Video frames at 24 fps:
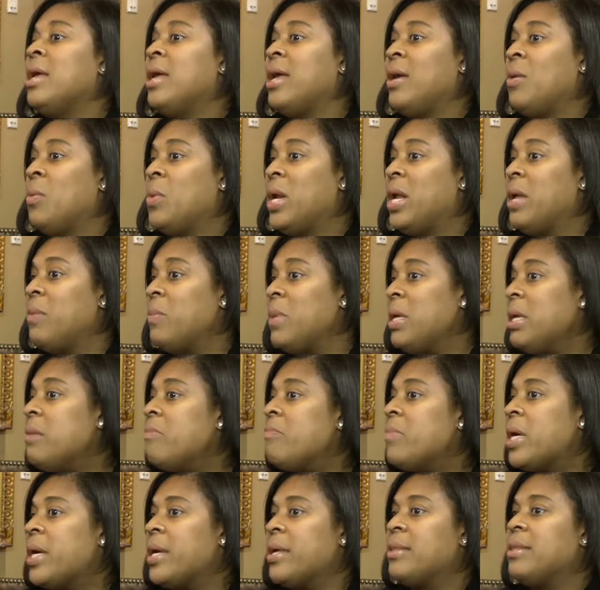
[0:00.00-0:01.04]
And what I
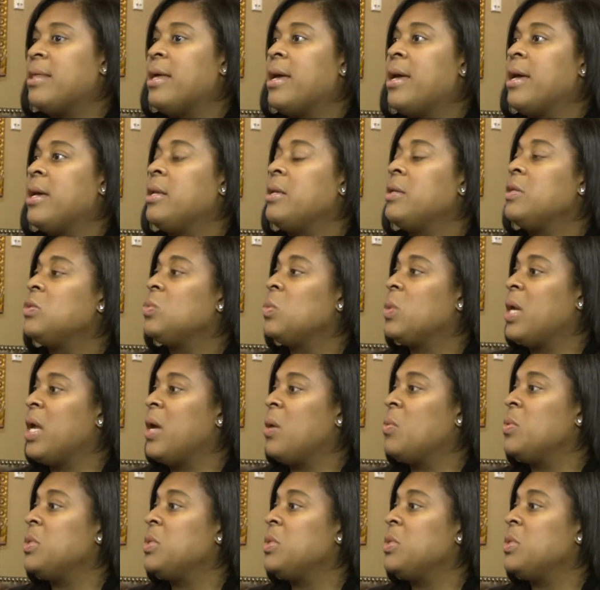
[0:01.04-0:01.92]
mean by that is when I